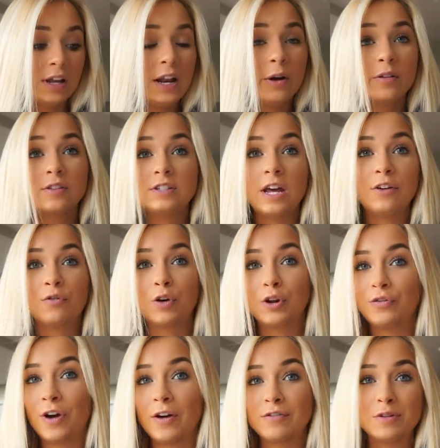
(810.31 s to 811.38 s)
Now it's
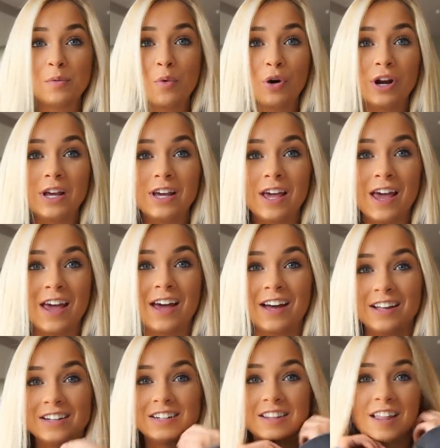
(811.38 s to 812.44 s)
10.45 in the morning
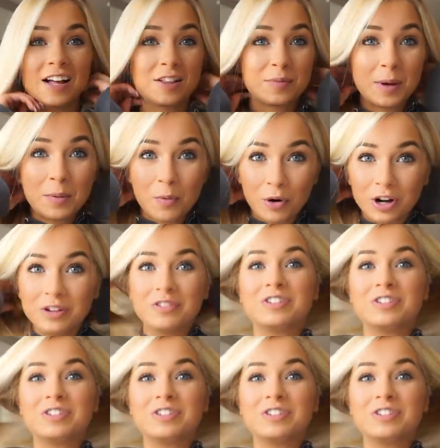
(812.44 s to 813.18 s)
and that's my morning